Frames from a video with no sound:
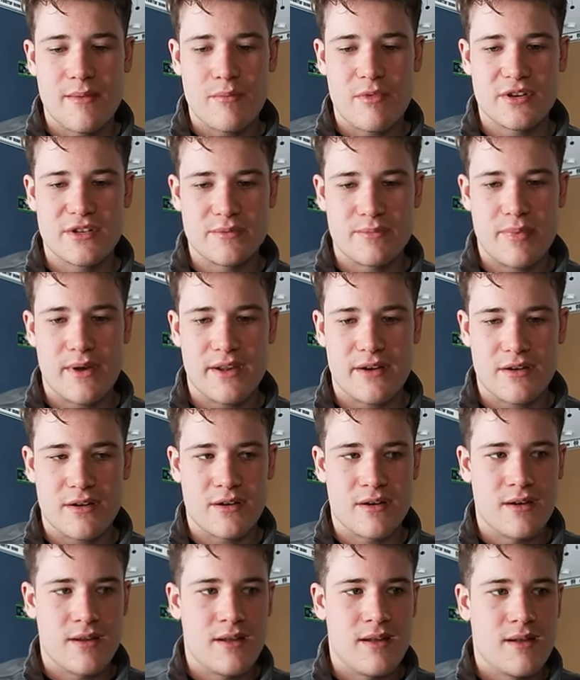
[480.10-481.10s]
a much
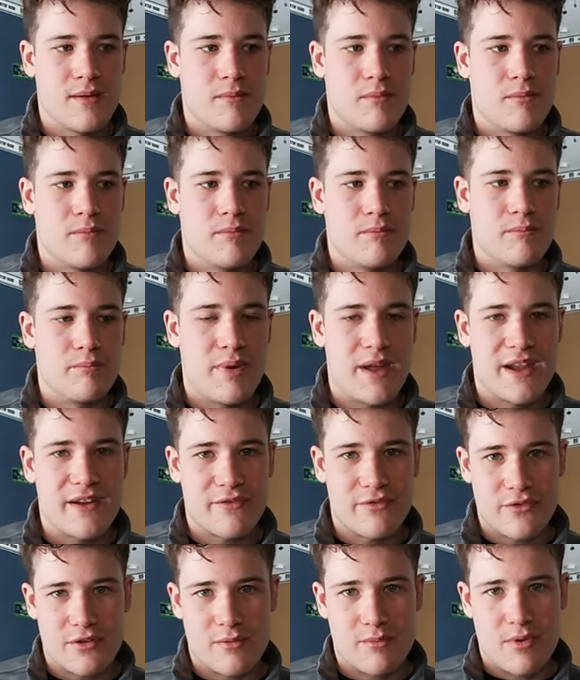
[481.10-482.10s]
better bang
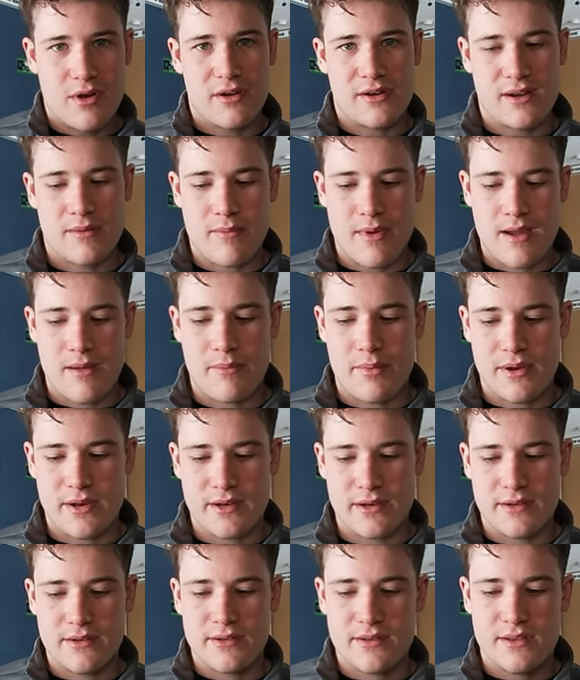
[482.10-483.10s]
for your buck, in my
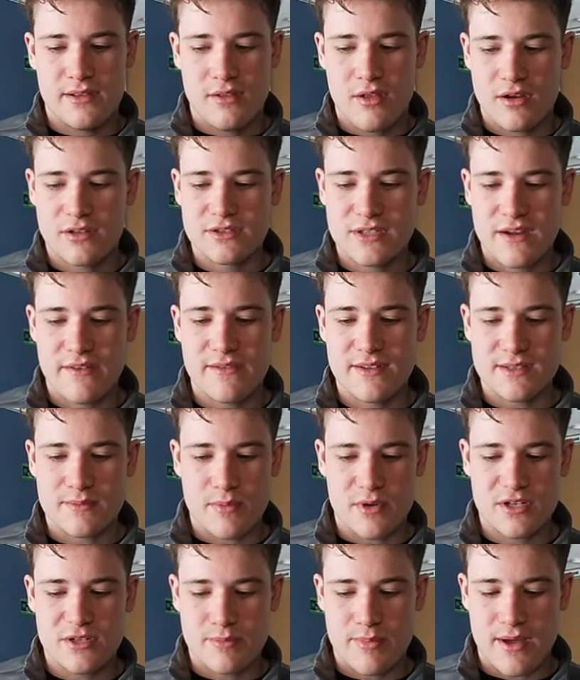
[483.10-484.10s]
opinion. The longevity is
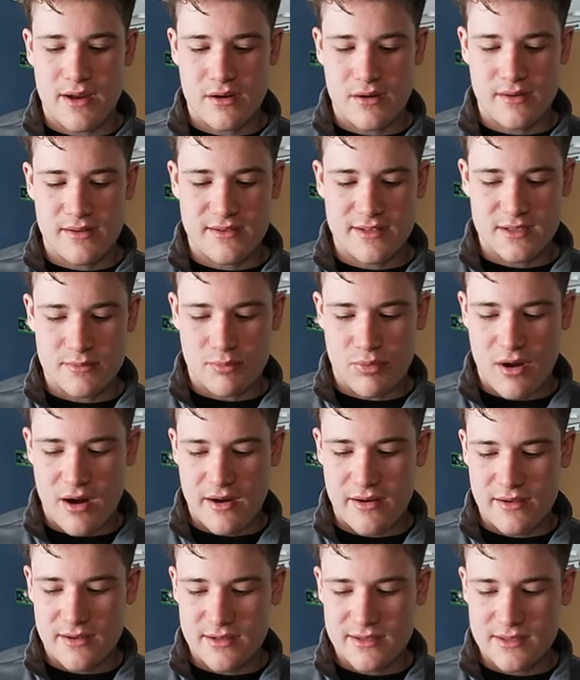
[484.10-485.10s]
much better in these
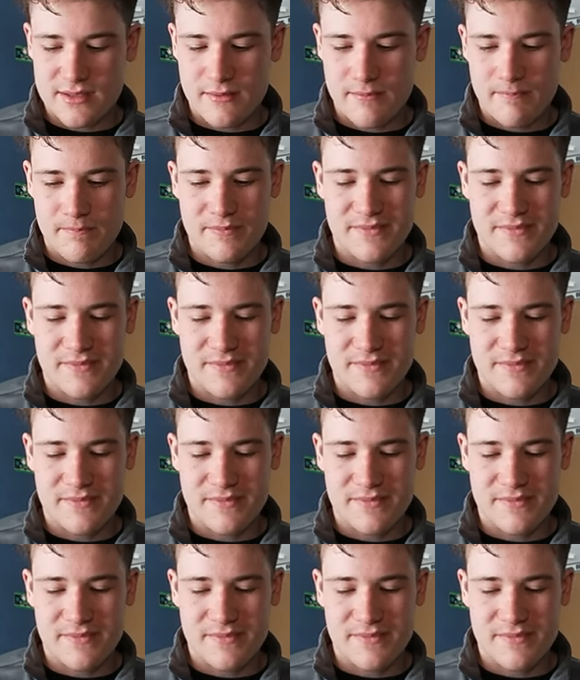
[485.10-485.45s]
products.